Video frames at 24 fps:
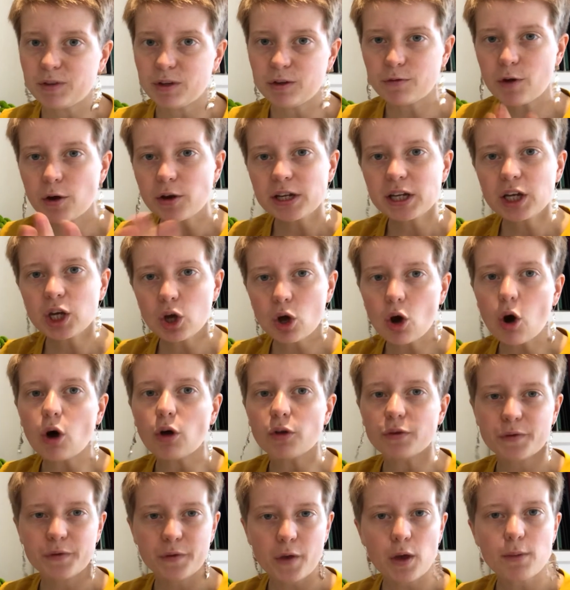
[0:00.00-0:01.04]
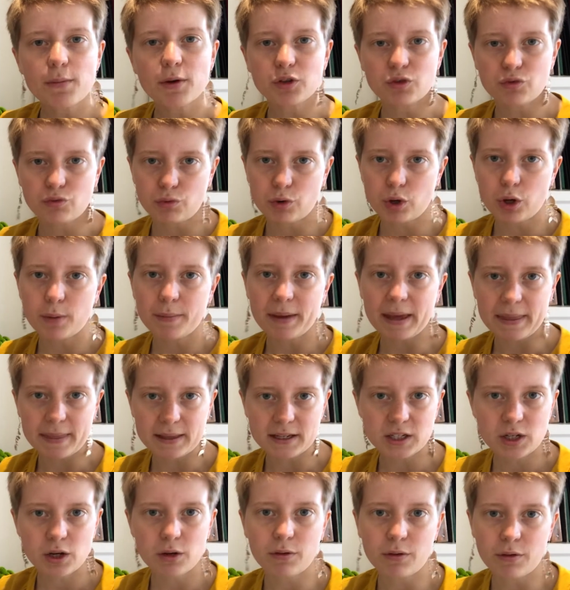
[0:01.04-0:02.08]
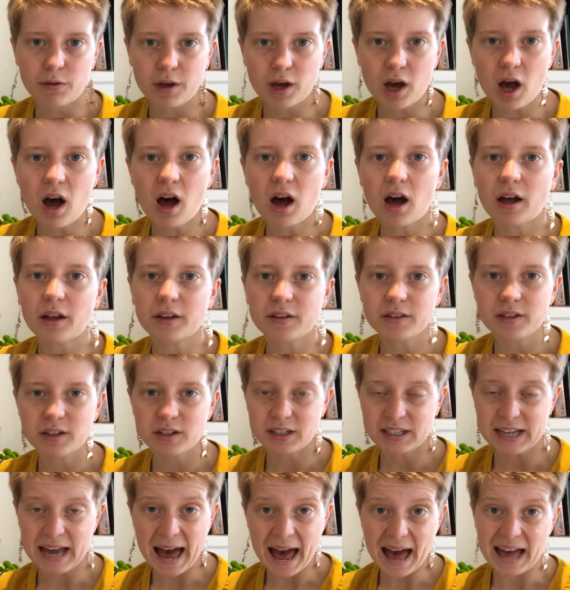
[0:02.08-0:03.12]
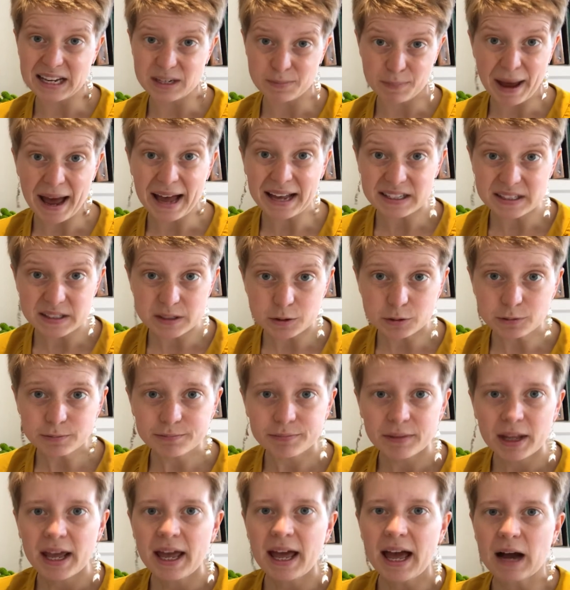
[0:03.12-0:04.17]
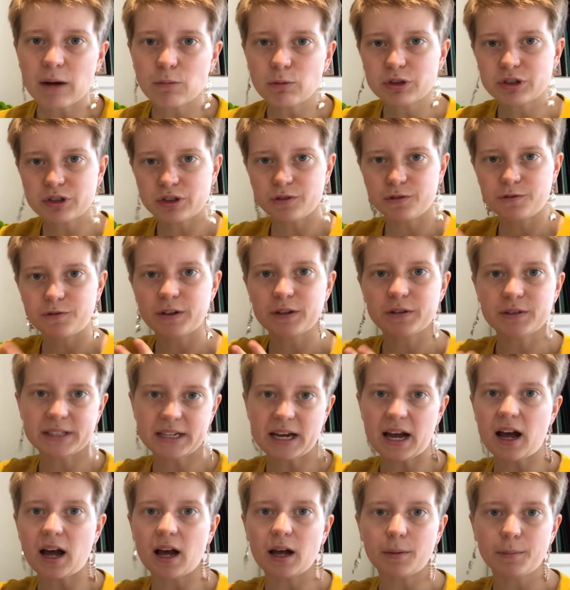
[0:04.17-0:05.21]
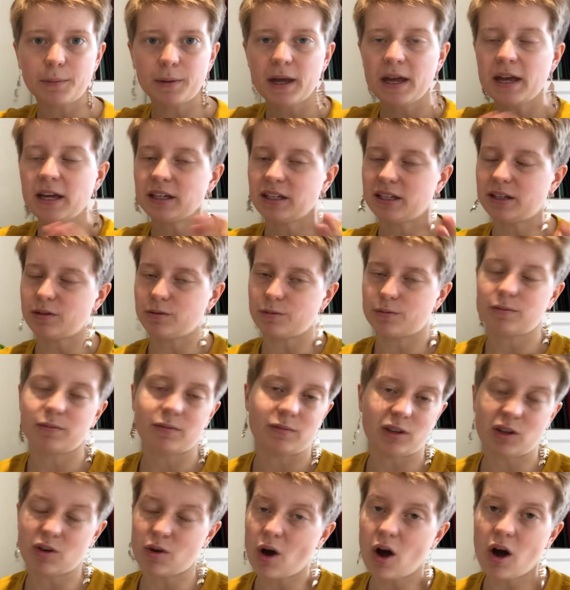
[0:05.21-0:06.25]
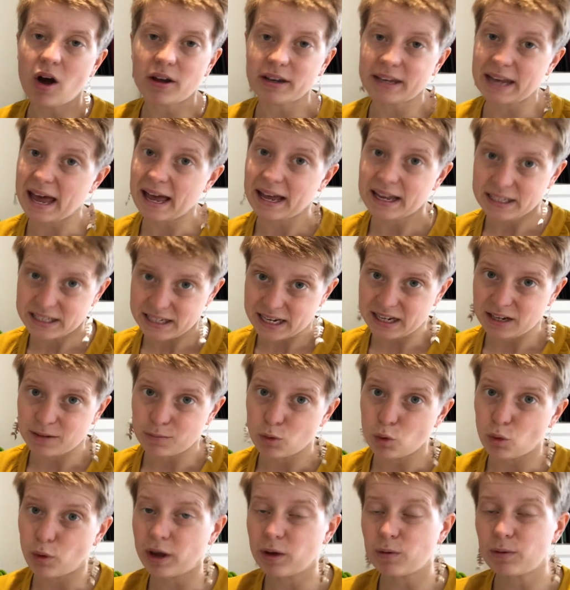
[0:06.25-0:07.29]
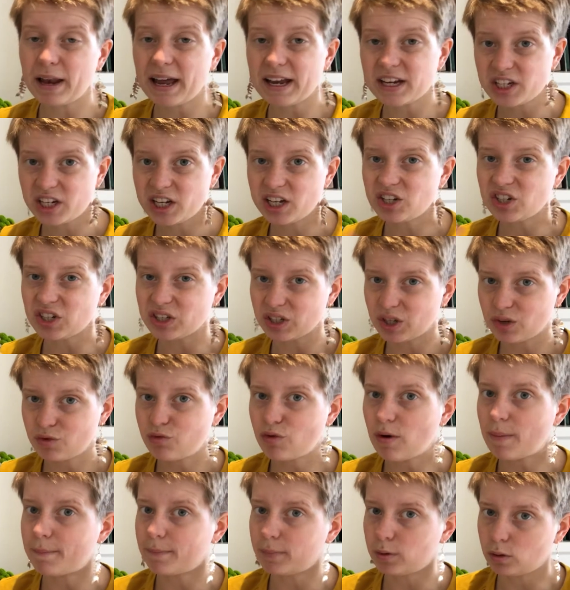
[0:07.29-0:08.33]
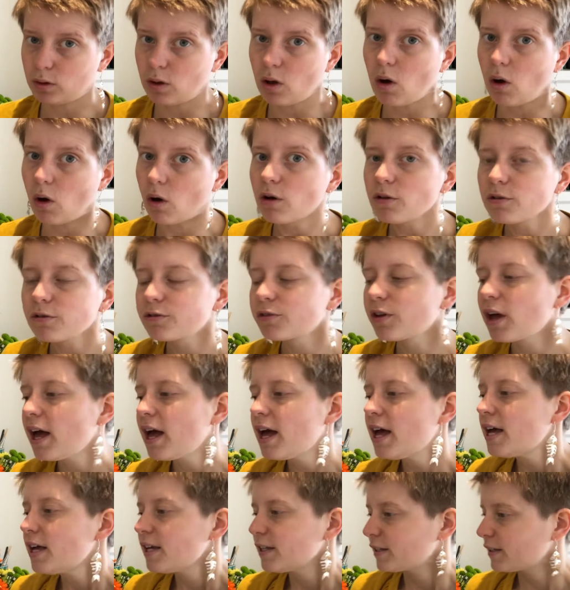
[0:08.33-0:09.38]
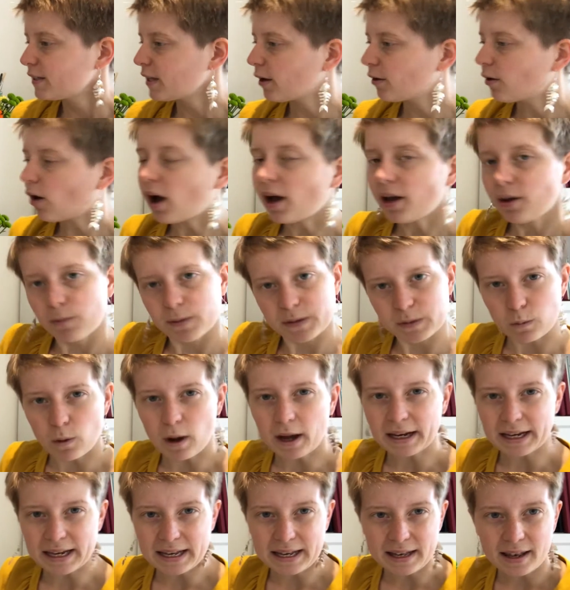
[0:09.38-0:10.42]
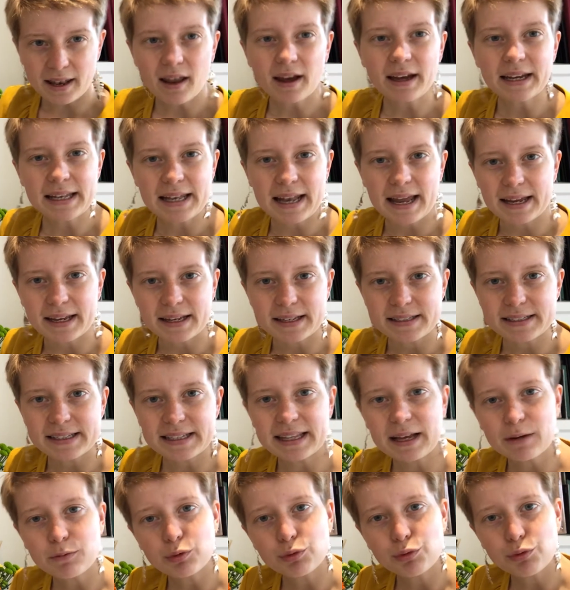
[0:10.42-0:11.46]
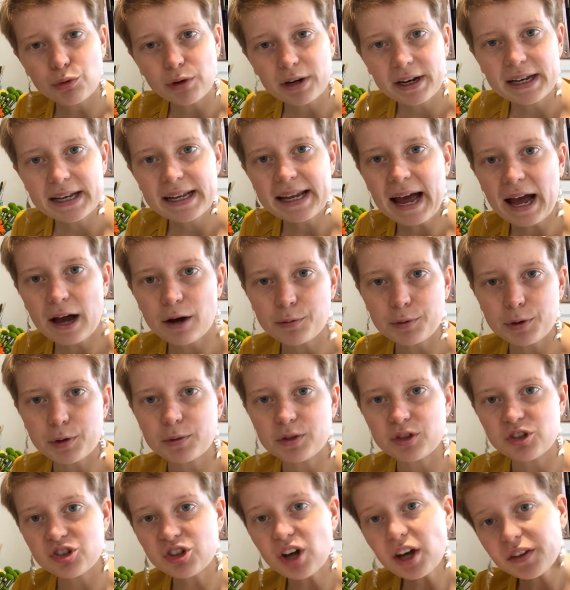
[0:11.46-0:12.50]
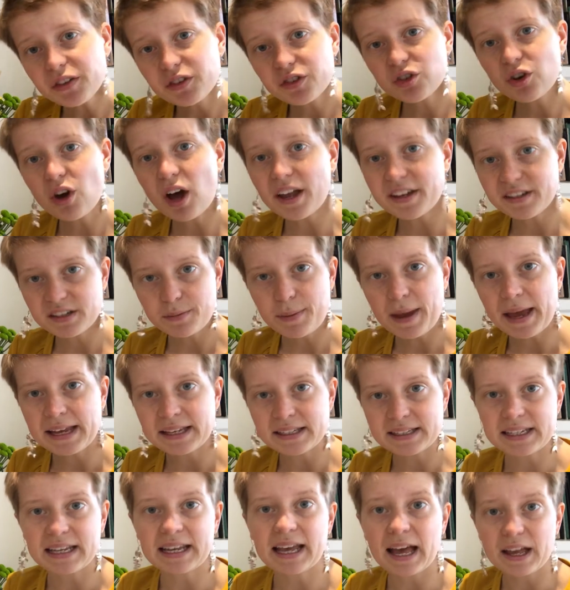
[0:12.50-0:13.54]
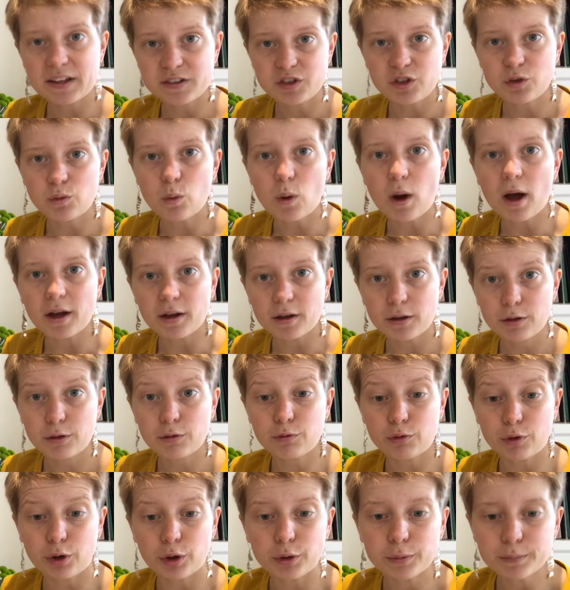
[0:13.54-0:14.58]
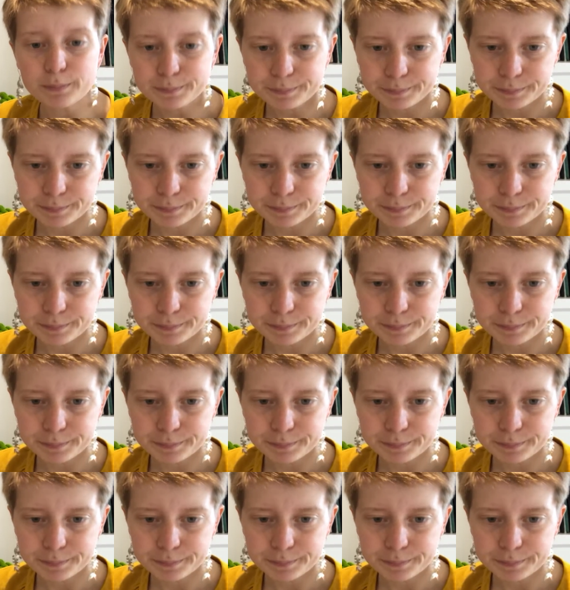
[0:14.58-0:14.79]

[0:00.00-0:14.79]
You've only got so much room in the tooth of the card to add pastel, and once you've filled it up, you can't add any more. It will actually just crumble off. So I always work in light layers, and that will really help you adjust your underpainting as you work through.